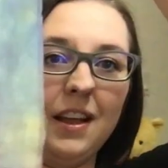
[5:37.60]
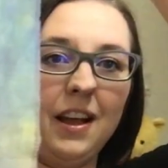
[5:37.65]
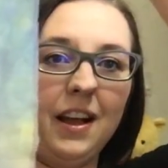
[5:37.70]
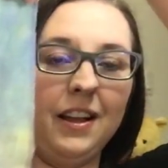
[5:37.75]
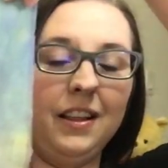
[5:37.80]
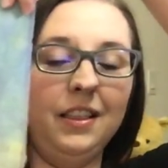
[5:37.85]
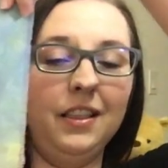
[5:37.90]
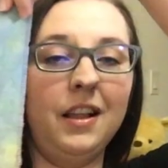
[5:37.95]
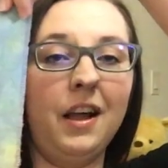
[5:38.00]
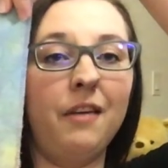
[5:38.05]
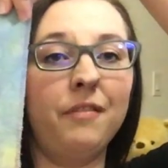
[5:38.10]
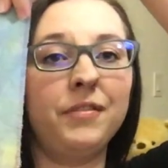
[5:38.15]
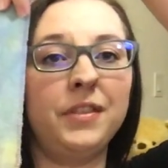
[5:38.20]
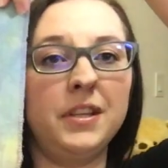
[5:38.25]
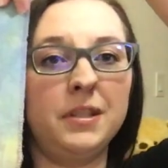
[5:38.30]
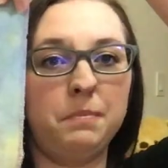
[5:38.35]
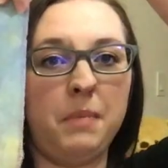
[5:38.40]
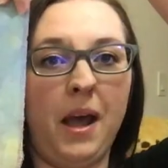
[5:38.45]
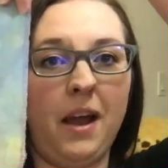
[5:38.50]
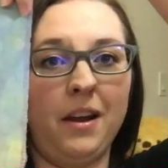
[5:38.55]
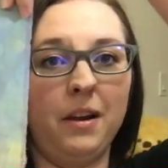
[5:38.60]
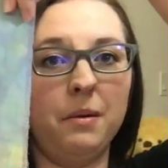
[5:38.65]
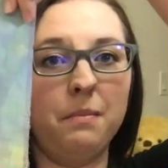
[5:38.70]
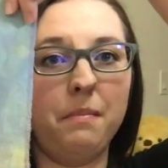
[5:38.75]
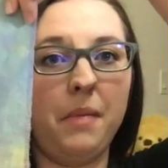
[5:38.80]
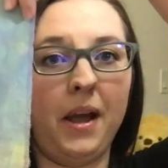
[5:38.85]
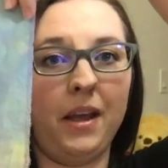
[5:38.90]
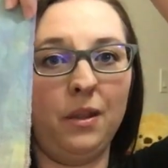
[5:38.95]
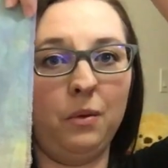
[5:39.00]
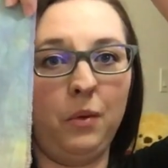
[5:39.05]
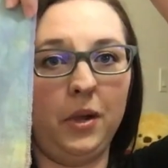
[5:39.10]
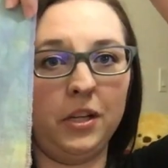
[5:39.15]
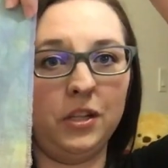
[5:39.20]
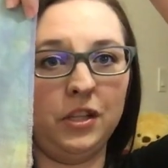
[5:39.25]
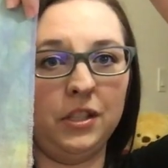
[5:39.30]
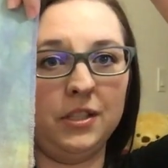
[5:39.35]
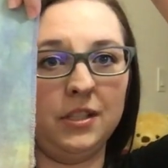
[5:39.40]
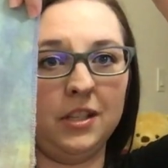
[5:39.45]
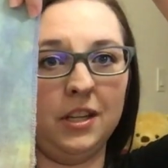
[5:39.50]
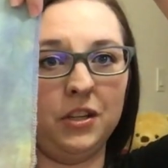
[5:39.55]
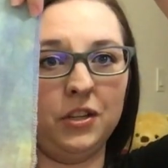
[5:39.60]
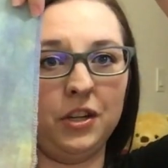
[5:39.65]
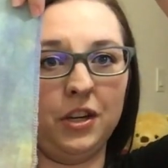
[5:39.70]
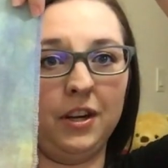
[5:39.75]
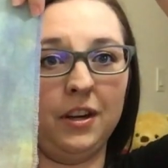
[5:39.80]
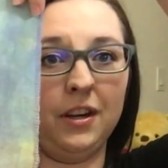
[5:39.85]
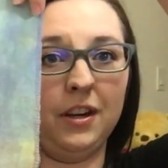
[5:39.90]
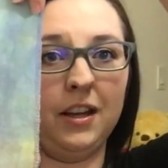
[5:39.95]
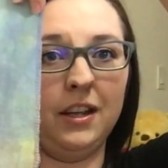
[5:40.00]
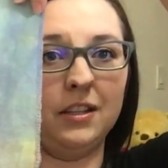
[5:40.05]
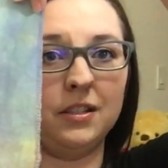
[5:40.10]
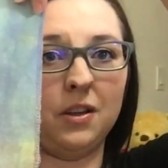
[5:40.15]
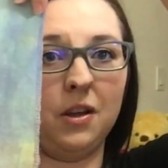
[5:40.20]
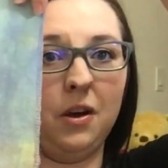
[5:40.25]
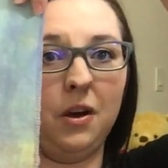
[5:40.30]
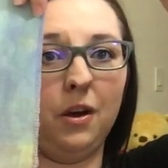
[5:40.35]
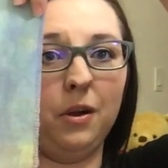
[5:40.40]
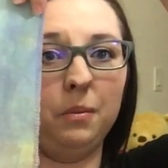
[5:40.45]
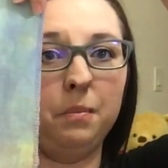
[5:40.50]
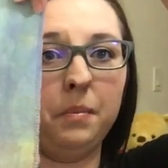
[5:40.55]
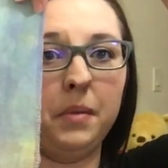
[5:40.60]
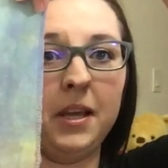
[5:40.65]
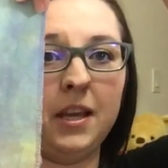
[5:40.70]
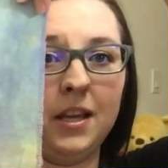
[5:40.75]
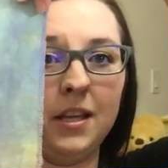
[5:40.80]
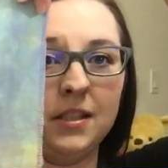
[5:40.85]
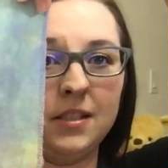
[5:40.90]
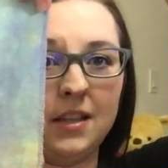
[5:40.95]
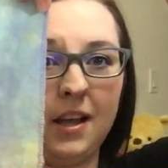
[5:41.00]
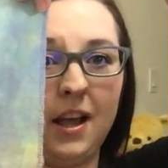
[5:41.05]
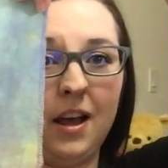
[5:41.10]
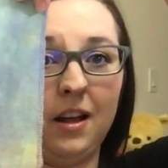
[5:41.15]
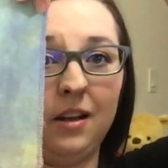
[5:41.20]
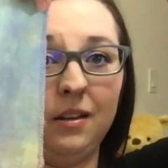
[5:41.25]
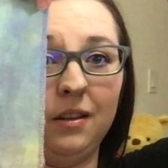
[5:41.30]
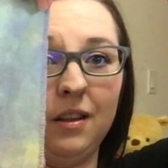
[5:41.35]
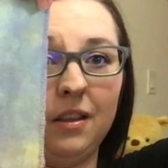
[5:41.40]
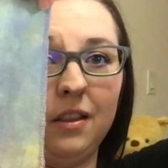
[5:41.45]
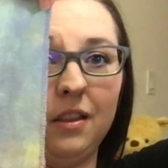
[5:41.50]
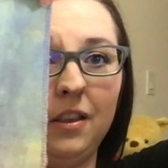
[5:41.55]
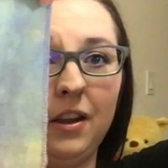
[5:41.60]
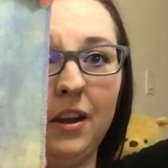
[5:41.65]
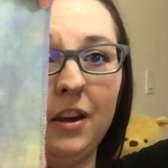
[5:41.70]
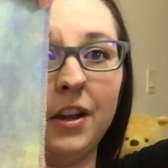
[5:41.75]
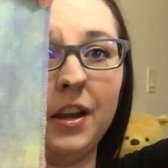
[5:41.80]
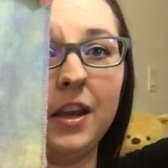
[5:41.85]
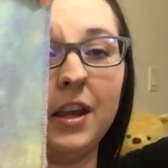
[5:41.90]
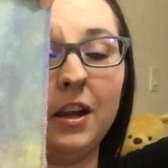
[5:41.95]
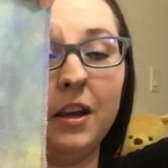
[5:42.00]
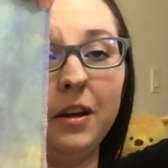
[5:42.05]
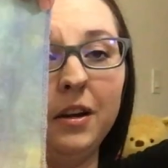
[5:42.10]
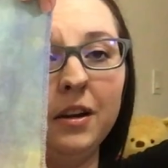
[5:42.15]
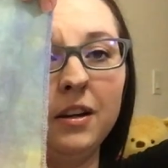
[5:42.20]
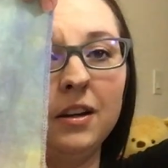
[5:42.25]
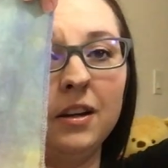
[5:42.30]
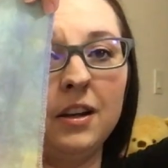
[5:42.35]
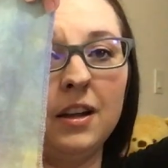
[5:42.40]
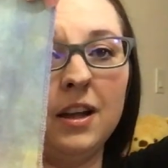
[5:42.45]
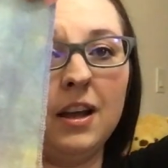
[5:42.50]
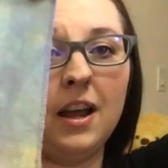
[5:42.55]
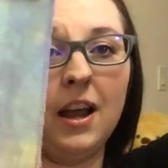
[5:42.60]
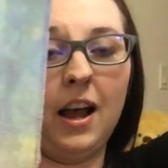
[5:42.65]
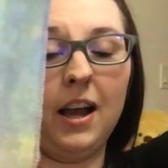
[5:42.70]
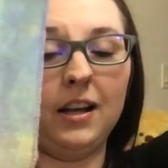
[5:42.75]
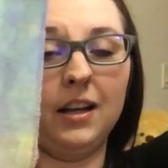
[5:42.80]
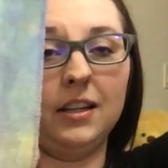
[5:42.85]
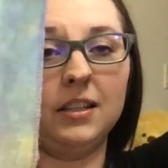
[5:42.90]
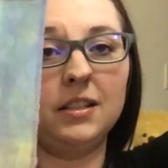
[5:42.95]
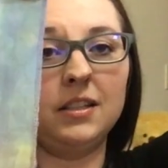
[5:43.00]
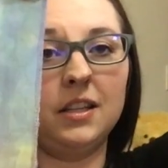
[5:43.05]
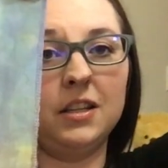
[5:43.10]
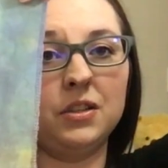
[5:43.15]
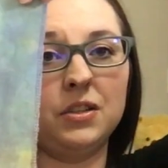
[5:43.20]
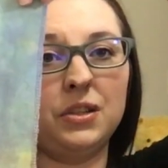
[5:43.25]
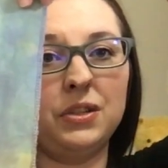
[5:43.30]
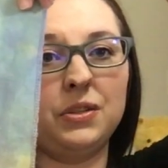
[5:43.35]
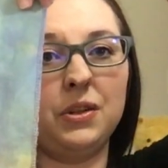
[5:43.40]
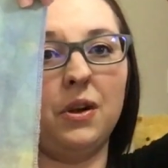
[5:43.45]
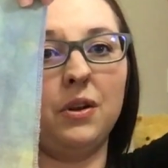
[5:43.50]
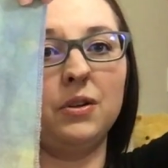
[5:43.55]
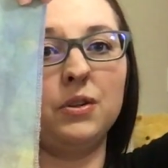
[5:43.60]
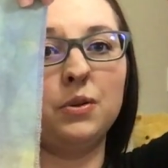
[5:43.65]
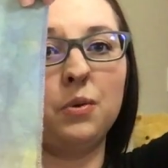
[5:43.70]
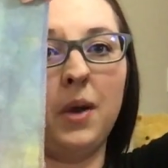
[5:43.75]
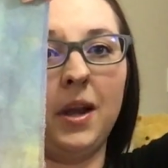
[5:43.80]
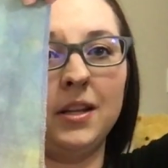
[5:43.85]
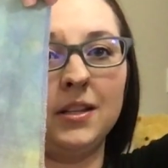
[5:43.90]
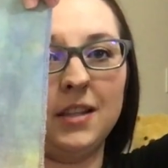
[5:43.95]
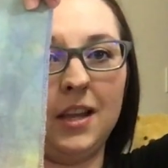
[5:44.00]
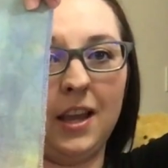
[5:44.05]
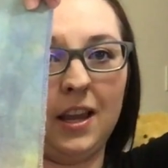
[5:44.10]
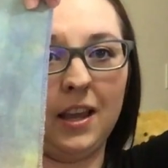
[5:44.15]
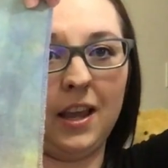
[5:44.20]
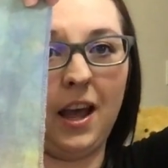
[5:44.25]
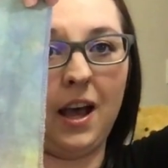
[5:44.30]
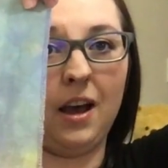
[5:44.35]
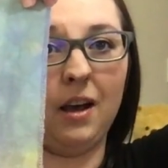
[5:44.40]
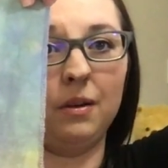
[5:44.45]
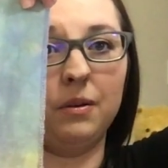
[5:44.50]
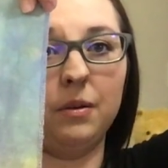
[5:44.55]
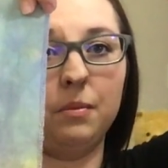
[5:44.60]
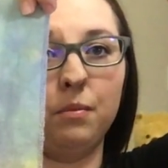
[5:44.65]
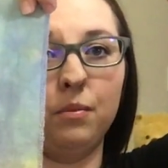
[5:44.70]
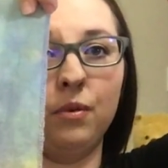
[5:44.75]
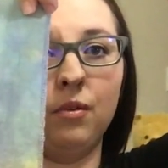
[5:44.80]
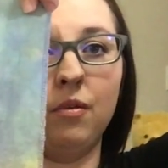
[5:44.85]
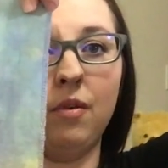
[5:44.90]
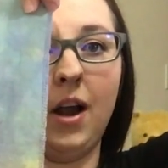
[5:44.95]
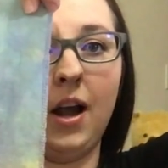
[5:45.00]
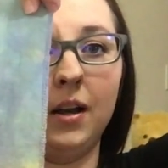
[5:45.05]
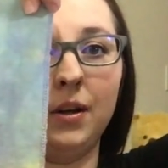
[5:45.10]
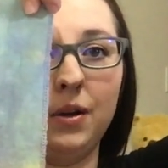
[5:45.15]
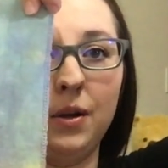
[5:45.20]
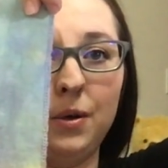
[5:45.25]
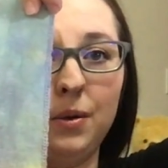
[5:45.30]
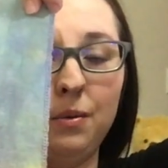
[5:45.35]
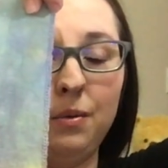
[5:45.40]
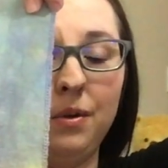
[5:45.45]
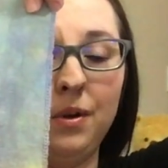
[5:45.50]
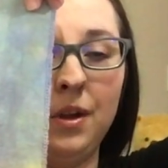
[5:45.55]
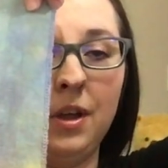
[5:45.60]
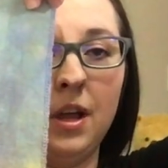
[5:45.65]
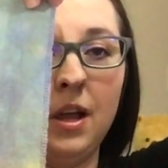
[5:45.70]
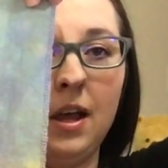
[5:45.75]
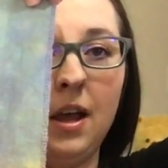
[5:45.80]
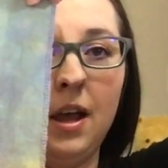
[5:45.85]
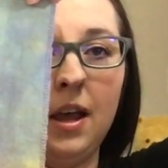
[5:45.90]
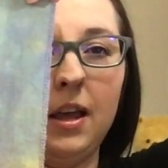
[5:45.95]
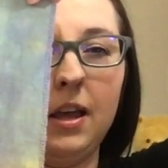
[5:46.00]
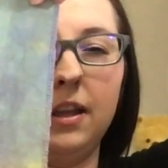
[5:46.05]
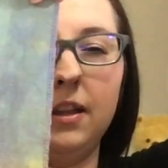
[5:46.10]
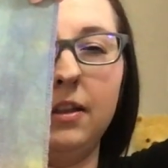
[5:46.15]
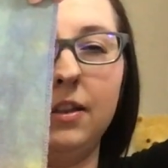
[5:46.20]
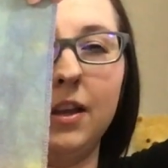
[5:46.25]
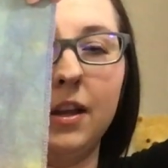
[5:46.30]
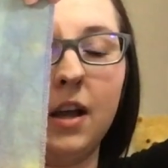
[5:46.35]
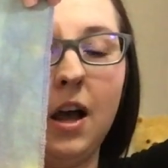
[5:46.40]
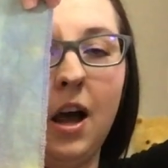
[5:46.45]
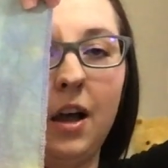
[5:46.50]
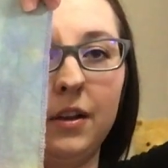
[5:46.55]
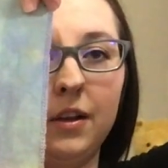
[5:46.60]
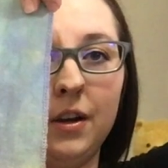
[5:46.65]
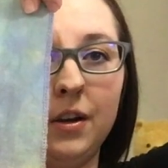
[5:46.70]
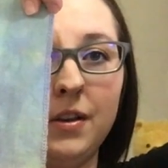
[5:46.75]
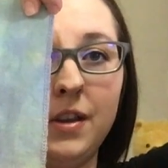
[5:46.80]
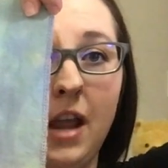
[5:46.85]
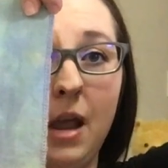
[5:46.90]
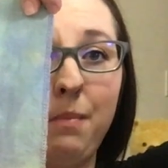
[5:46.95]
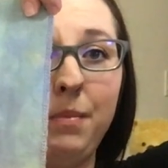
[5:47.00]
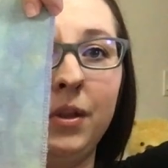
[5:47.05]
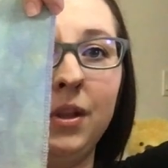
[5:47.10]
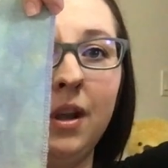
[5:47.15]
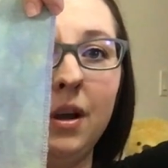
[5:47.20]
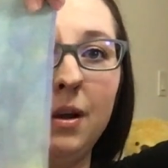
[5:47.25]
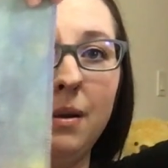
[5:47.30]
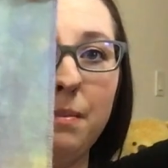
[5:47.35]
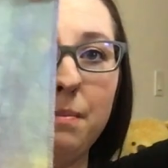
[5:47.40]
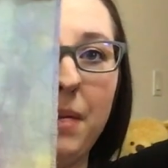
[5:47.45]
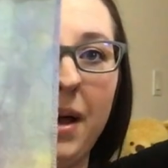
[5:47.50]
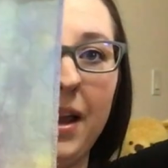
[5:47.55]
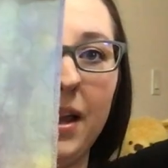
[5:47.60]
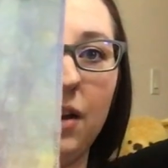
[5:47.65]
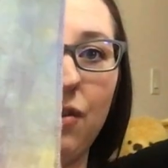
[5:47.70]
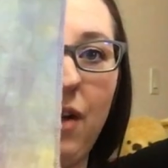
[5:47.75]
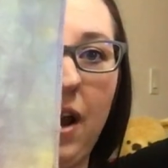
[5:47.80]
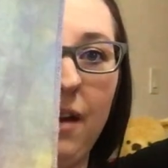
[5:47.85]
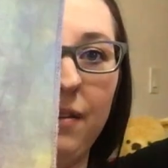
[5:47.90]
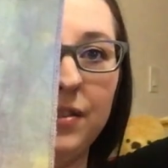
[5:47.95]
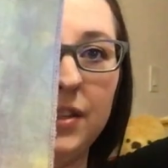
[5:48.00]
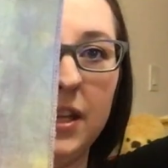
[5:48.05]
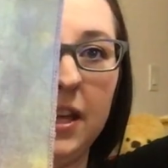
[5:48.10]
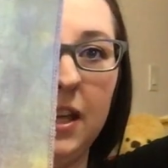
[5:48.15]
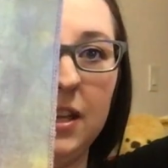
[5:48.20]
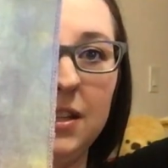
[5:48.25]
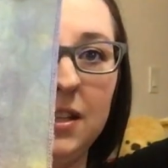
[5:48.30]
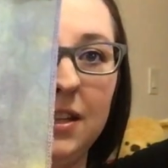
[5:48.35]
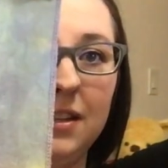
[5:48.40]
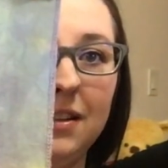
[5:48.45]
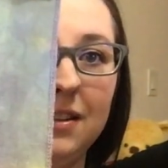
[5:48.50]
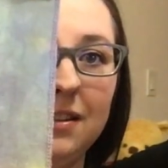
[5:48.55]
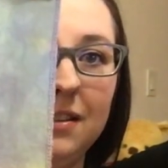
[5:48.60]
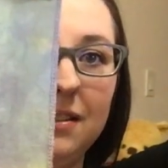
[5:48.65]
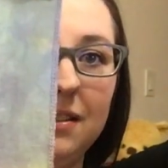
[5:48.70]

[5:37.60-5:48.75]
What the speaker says: I love this pattern by the Witchy Stitcher. It's called PSL They're Here, and I stitched this on 28 count Murano in the colour Nebula by Crafty Kitten.